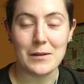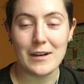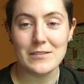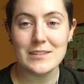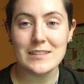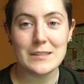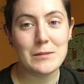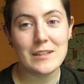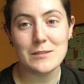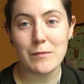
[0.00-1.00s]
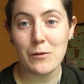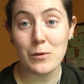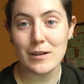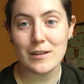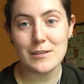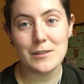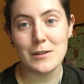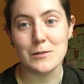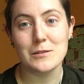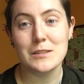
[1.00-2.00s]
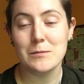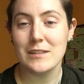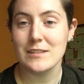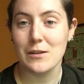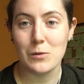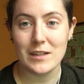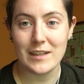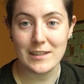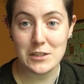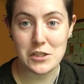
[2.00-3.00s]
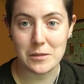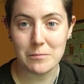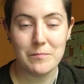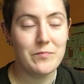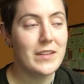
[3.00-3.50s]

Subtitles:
obviously, because my work closed because I work at a gym.